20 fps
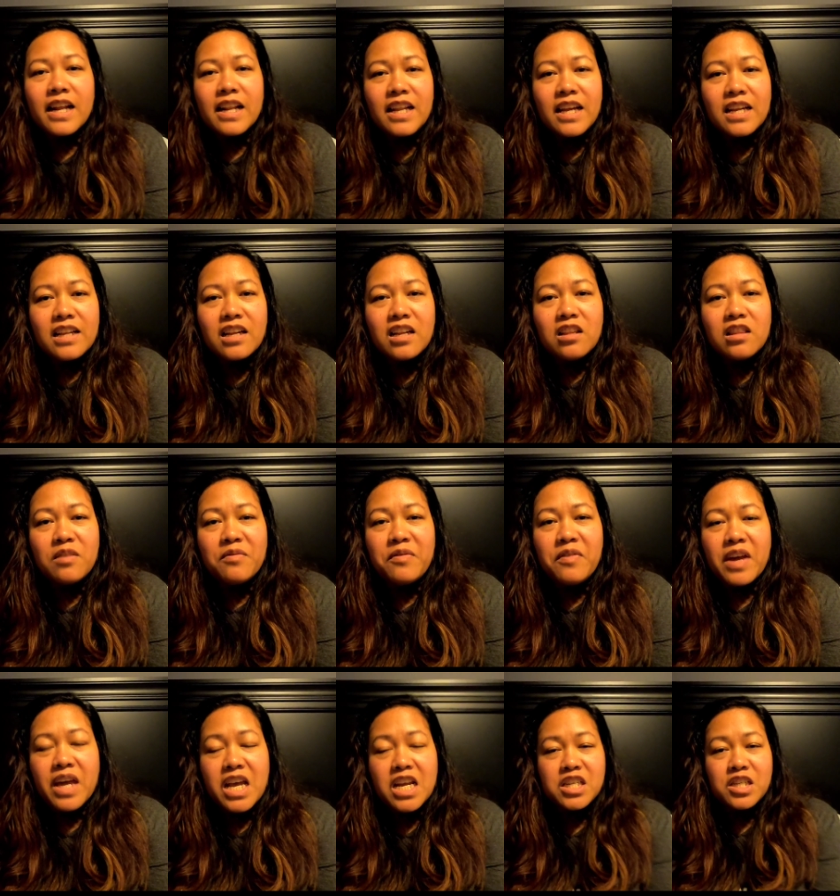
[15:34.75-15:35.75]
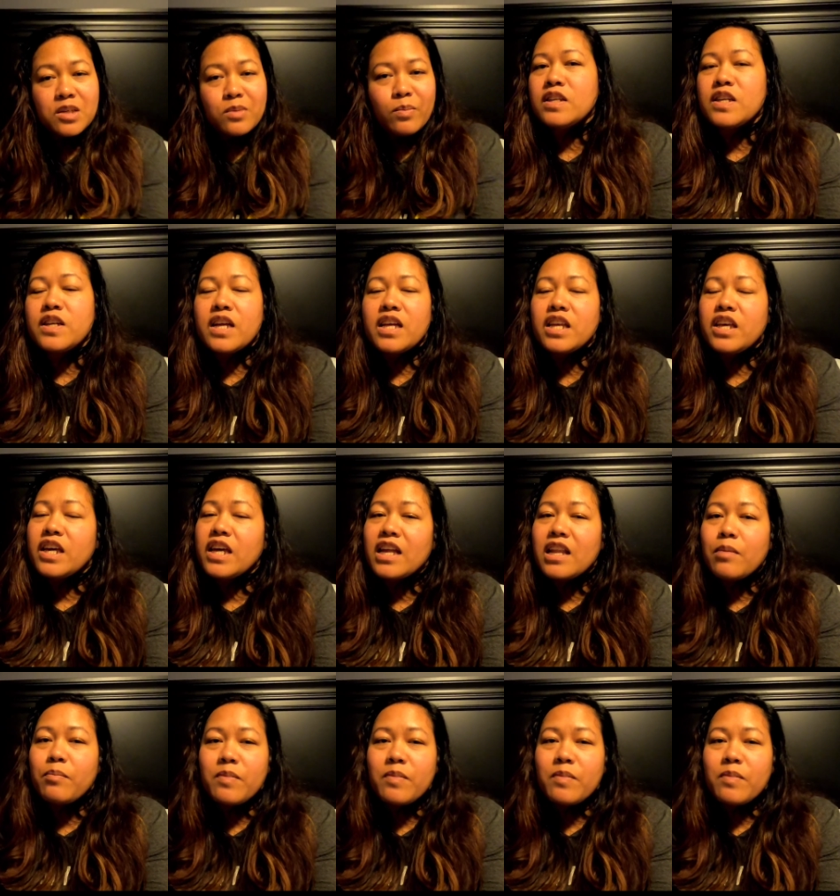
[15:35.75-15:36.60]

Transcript: click the notification bell so that you get